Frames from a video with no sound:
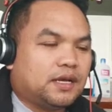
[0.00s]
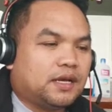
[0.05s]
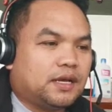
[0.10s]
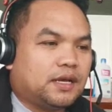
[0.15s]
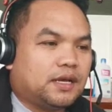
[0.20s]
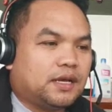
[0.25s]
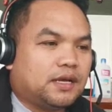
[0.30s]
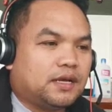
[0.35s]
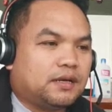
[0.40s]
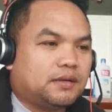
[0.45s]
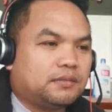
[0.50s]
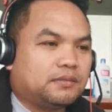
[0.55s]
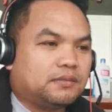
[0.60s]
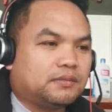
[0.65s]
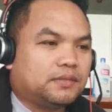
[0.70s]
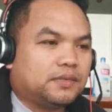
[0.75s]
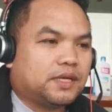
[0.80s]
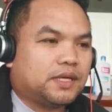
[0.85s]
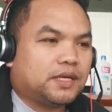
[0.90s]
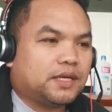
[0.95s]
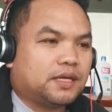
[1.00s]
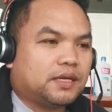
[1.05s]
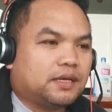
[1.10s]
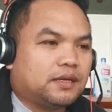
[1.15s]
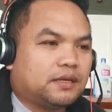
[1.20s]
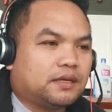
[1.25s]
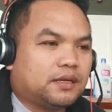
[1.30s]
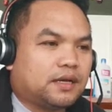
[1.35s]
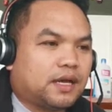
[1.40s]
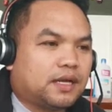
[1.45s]
um,
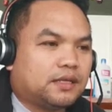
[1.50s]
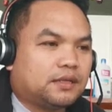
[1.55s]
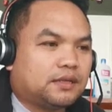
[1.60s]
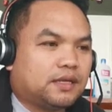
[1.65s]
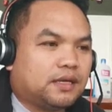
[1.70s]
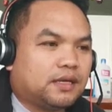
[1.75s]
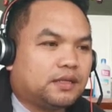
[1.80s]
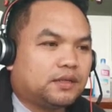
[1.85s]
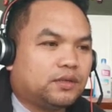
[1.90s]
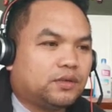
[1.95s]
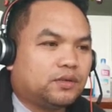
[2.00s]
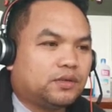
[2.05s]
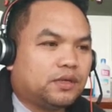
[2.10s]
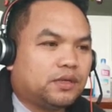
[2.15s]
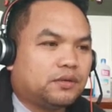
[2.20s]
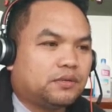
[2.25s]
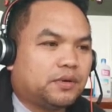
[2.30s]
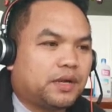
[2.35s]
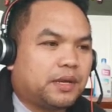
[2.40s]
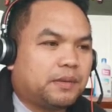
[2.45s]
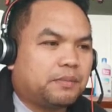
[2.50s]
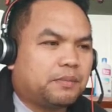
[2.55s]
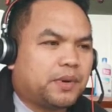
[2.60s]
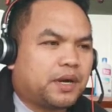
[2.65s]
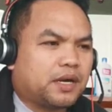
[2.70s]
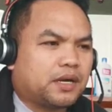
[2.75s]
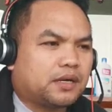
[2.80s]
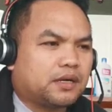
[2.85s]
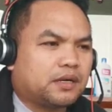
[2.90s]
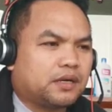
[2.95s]
kanta ito ni Ray
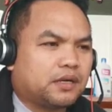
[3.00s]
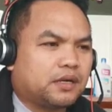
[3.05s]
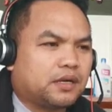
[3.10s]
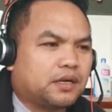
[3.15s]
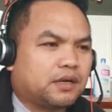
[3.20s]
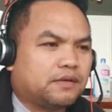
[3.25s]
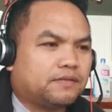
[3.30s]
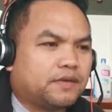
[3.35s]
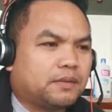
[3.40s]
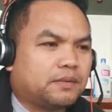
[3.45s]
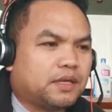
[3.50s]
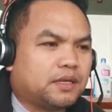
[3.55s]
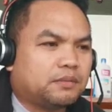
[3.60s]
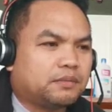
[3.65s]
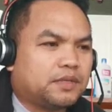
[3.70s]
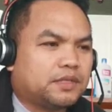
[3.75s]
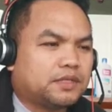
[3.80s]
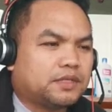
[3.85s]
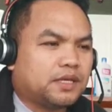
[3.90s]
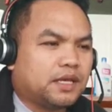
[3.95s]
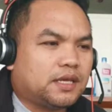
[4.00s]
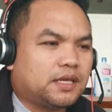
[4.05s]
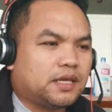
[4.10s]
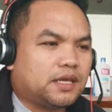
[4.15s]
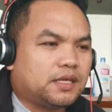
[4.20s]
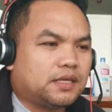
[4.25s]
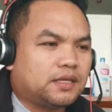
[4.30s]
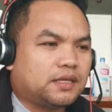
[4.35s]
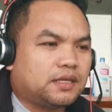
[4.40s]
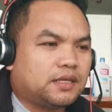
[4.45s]
Parker, if I'm not
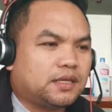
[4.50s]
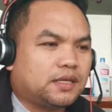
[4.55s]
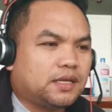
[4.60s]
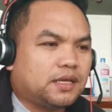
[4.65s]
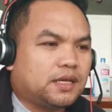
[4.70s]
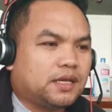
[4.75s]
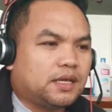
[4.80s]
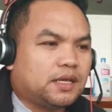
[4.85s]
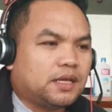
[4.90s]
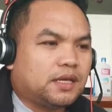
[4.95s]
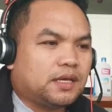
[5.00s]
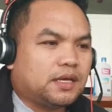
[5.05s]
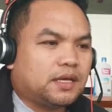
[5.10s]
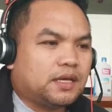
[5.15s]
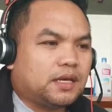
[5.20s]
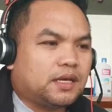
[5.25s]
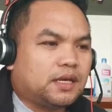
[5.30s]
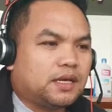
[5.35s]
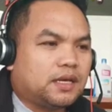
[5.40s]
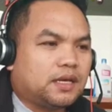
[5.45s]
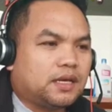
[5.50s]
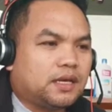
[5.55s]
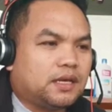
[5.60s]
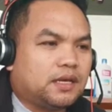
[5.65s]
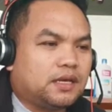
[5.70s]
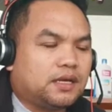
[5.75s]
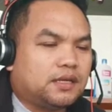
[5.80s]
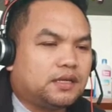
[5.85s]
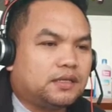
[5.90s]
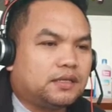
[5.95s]
mistaken,
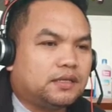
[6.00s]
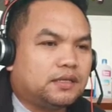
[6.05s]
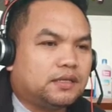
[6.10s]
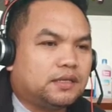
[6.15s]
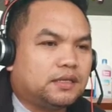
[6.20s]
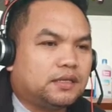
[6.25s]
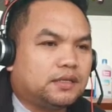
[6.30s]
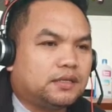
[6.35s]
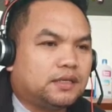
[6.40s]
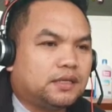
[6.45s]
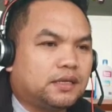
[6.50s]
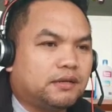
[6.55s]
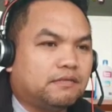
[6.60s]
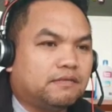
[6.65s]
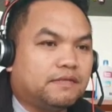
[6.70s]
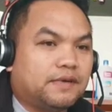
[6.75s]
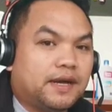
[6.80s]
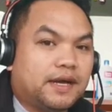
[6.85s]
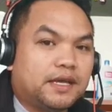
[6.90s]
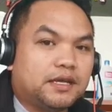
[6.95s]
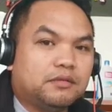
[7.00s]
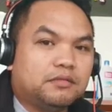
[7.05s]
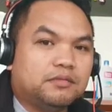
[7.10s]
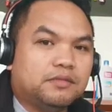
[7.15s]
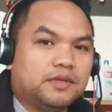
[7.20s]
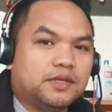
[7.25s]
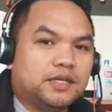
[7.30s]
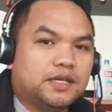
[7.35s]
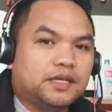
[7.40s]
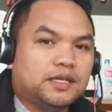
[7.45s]
and uh, ni-revive
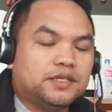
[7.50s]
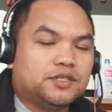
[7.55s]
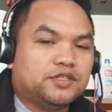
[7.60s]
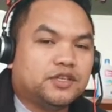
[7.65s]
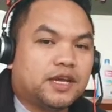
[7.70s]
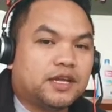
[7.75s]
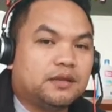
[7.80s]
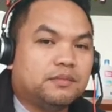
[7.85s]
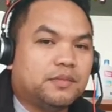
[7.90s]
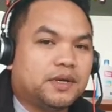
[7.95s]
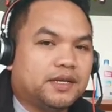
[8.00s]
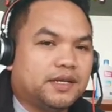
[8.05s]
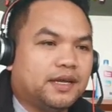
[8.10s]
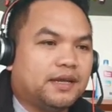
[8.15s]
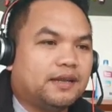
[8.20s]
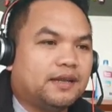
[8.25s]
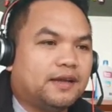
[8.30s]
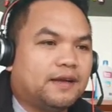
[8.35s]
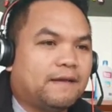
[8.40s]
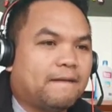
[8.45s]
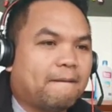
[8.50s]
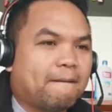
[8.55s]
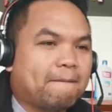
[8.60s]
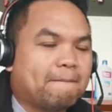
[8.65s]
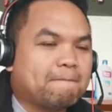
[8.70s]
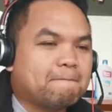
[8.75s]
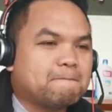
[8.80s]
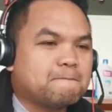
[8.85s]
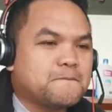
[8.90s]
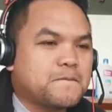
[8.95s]
ni Jed Madela.
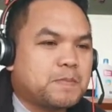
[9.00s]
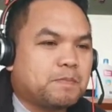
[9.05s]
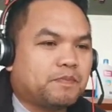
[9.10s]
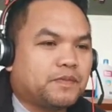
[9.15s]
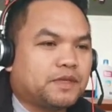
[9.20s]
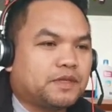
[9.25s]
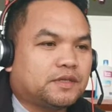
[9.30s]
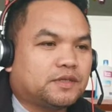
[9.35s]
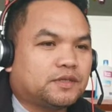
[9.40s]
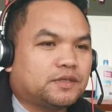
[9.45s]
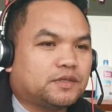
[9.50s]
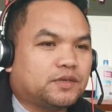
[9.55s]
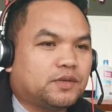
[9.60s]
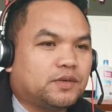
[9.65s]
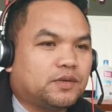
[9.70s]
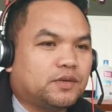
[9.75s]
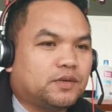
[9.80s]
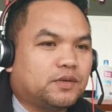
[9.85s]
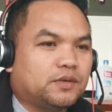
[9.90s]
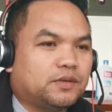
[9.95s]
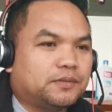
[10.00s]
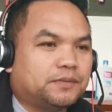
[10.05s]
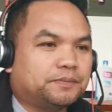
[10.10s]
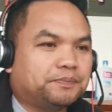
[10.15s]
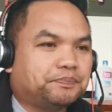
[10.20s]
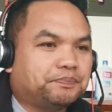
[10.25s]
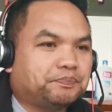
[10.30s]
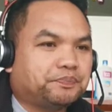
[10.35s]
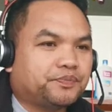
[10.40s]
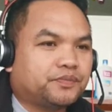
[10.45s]
So
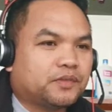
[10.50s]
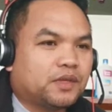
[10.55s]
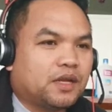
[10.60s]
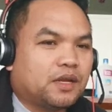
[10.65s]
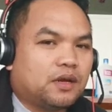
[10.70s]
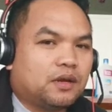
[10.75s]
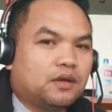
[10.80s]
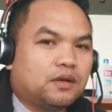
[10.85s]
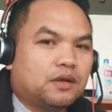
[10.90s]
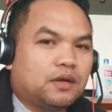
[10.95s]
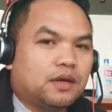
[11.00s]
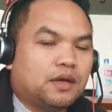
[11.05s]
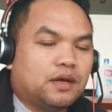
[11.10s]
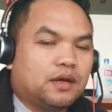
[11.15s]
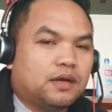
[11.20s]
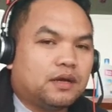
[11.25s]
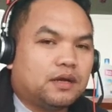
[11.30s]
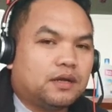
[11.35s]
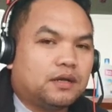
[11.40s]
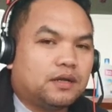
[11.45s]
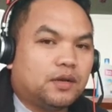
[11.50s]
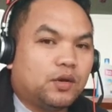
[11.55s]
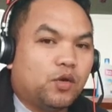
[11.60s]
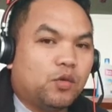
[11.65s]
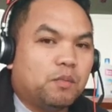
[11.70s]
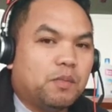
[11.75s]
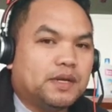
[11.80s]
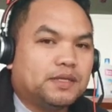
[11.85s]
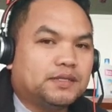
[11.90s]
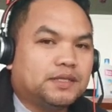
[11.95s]
uh, low
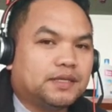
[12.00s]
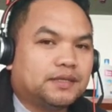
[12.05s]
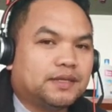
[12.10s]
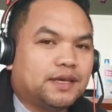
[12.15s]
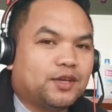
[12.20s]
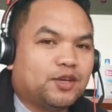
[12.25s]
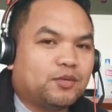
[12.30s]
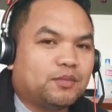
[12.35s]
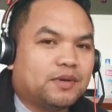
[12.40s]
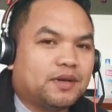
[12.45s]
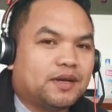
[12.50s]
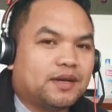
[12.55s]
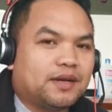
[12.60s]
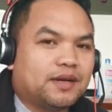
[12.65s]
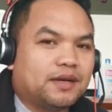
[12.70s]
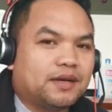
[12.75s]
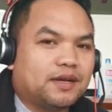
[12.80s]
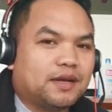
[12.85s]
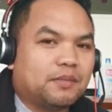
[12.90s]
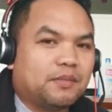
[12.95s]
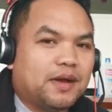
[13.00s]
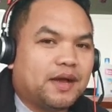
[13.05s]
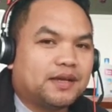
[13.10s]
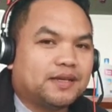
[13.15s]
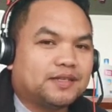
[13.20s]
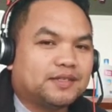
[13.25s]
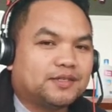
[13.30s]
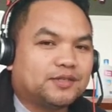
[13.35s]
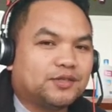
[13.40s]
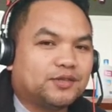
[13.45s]
budget tayo mga
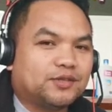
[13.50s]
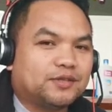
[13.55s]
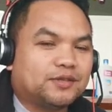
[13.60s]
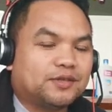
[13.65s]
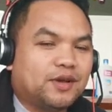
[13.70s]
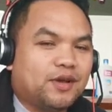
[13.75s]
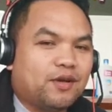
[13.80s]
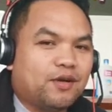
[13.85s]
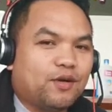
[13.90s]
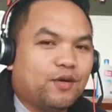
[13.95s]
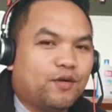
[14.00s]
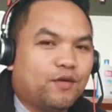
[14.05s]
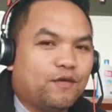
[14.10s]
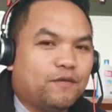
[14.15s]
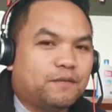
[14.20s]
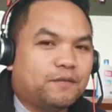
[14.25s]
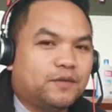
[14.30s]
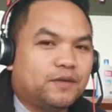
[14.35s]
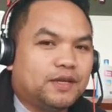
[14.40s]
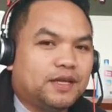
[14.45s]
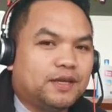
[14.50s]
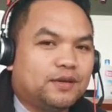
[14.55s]
kabagis, no? Hopefully